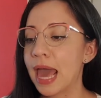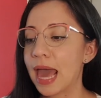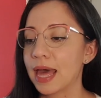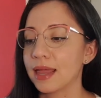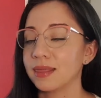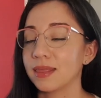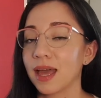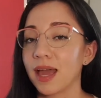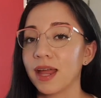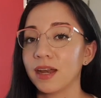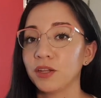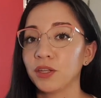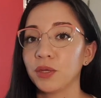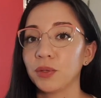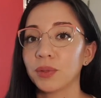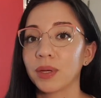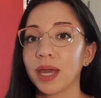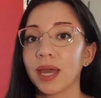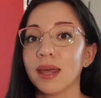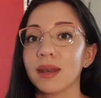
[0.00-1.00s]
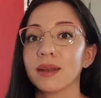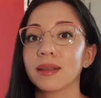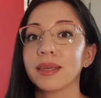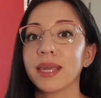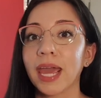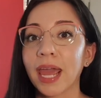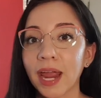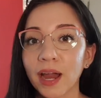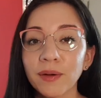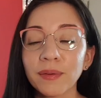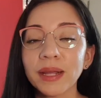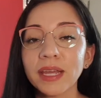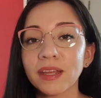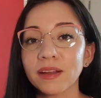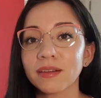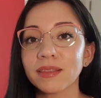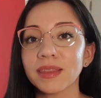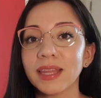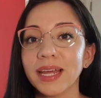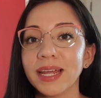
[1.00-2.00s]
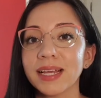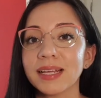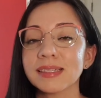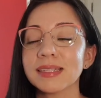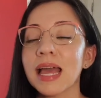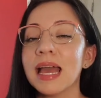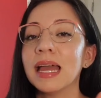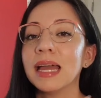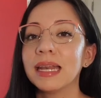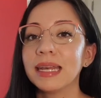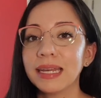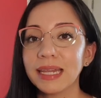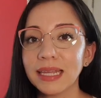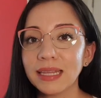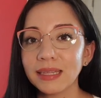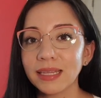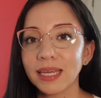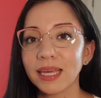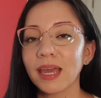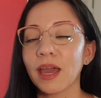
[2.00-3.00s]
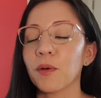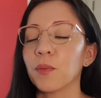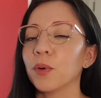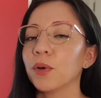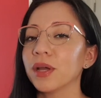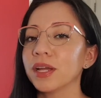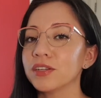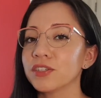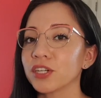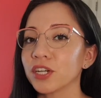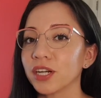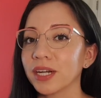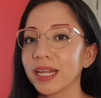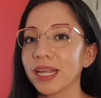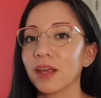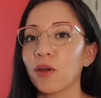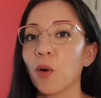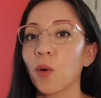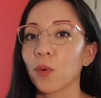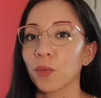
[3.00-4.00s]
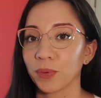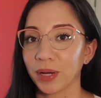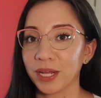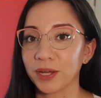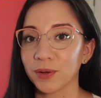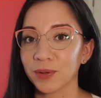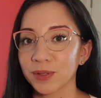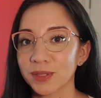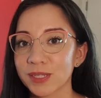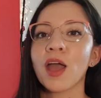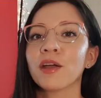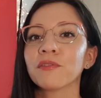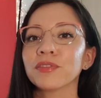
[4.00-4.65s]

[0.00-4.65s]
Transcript: and then you can carry your things neatly. It won't get dirty or wrinkled.